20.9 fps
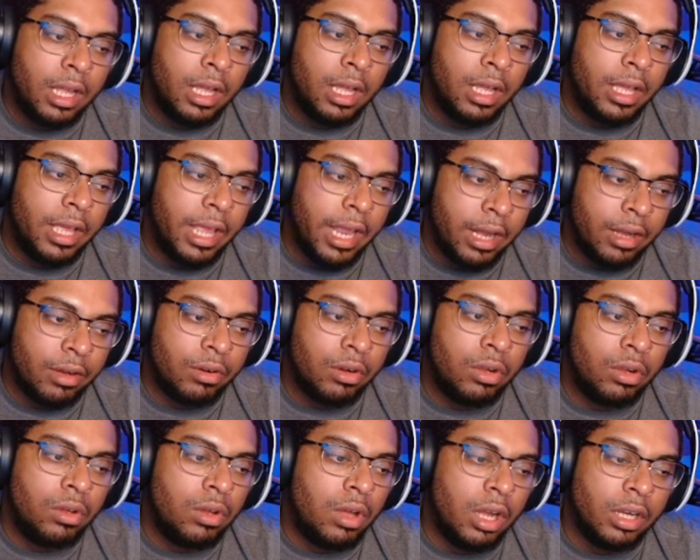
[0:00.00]

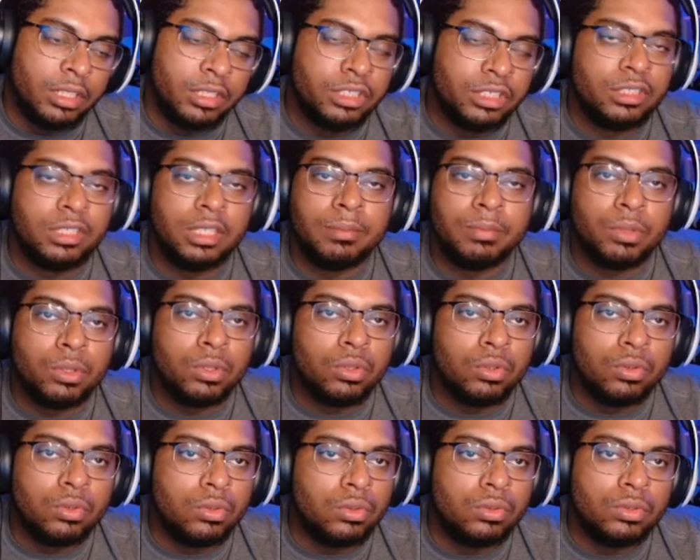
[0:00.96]
Aero are just
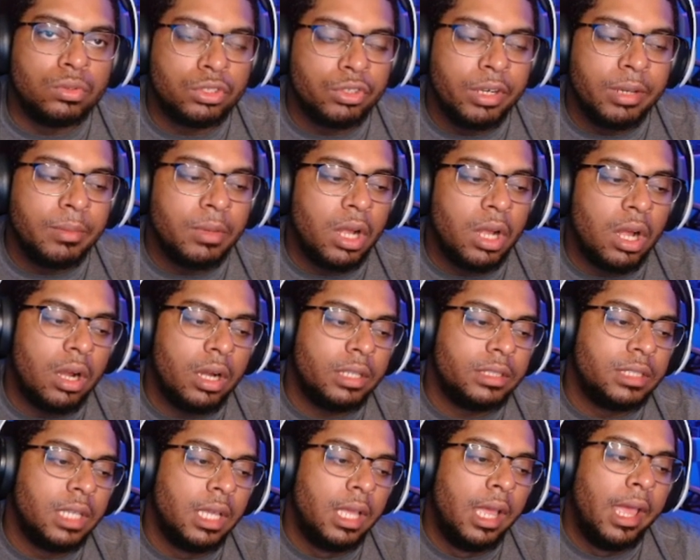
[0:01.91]
typical Scream
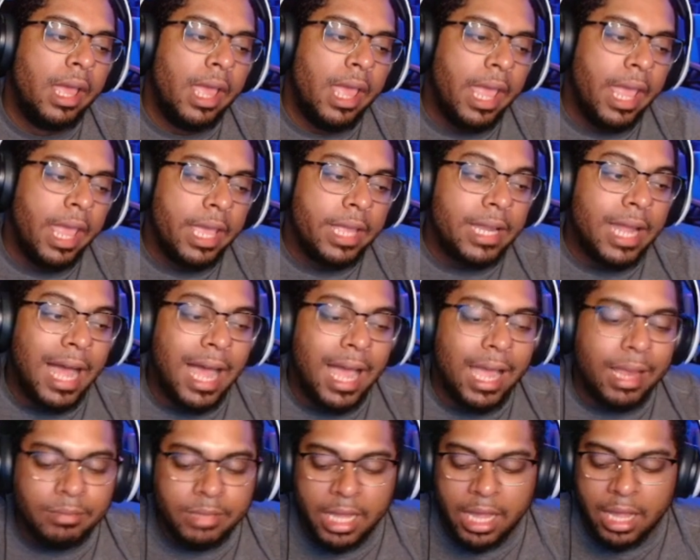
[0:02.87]
cards, and
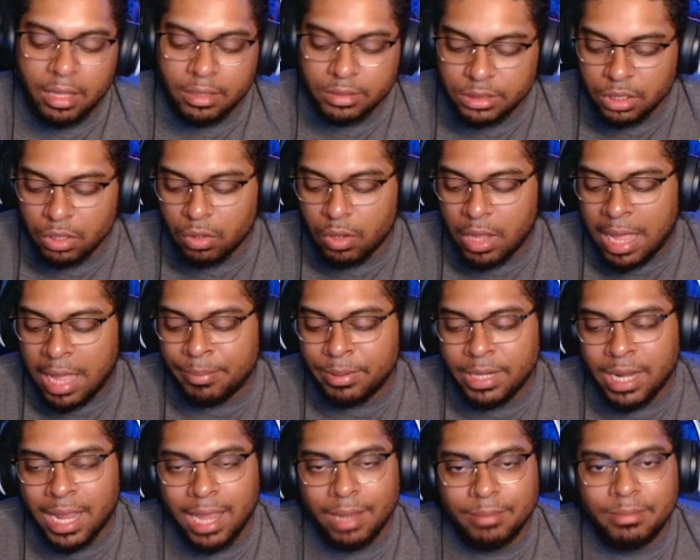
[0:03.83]
Heimdall. So I
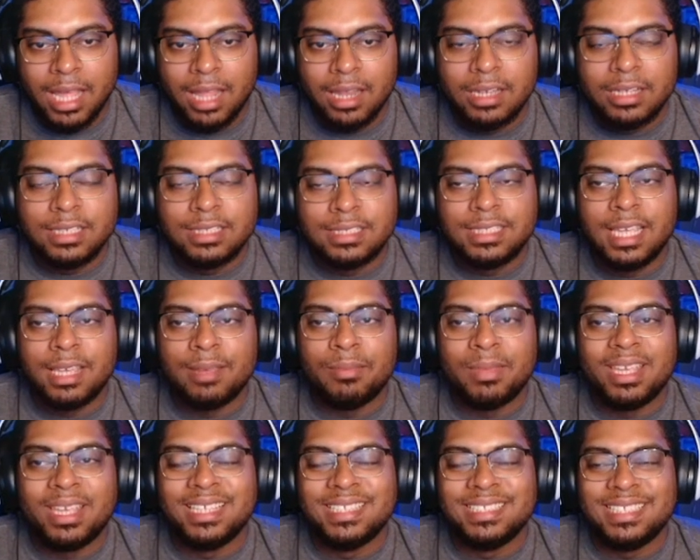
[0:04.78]
put Heimdall in this deck
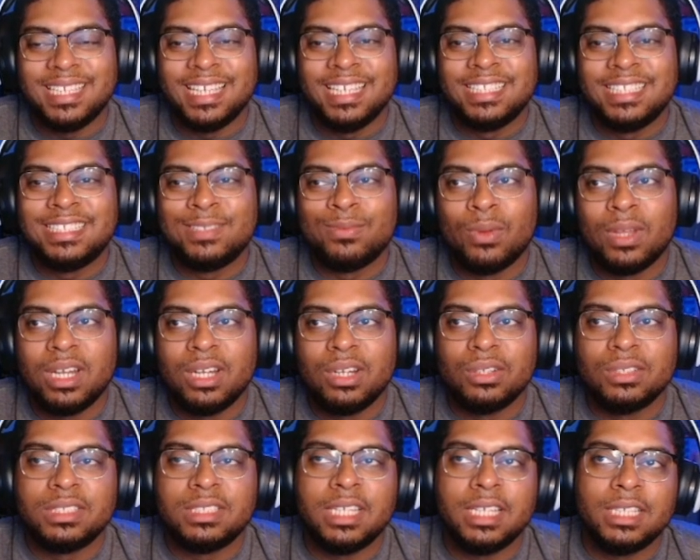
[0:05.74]
because it's one of
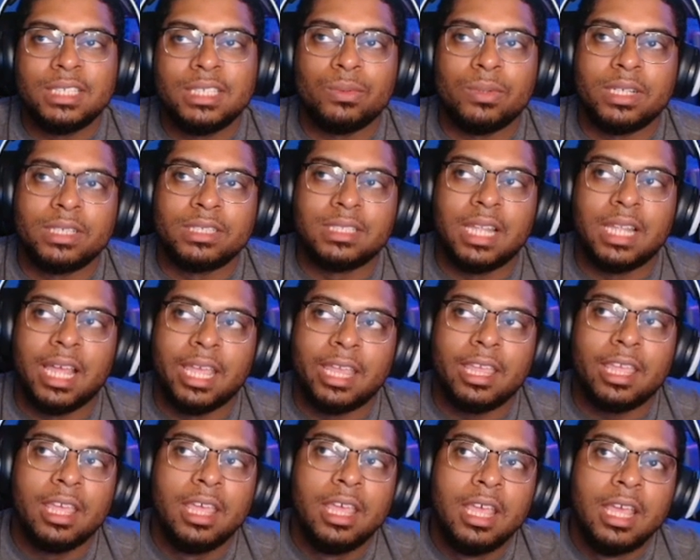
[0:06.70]
those things where it's like
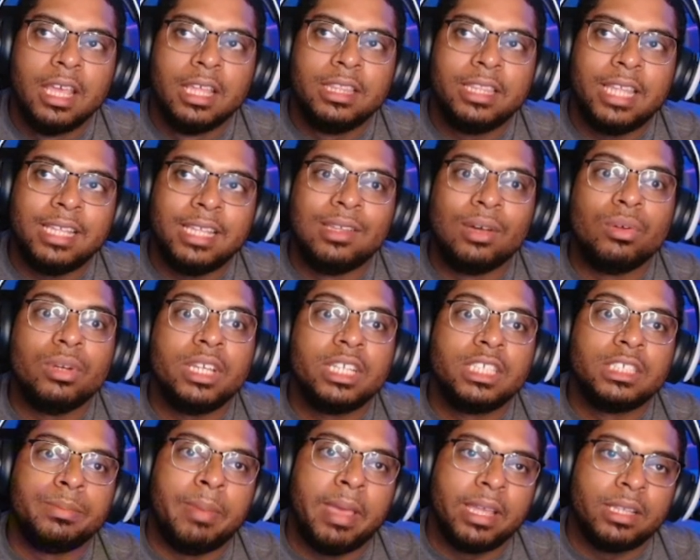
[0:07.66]
they don't
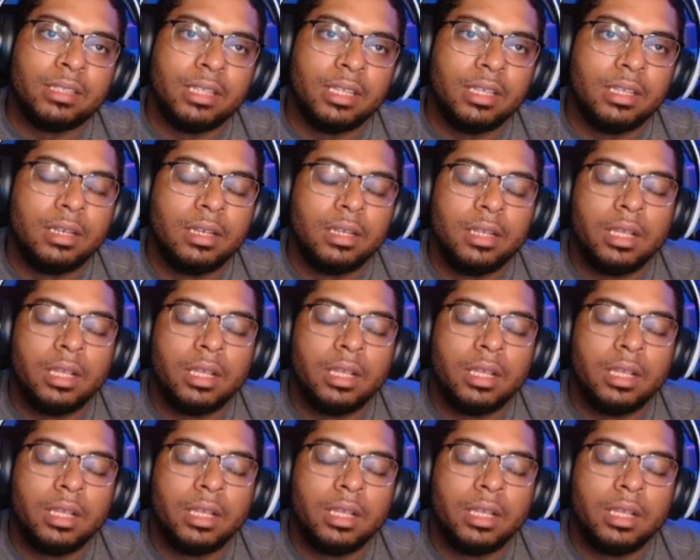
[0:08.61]
expect it.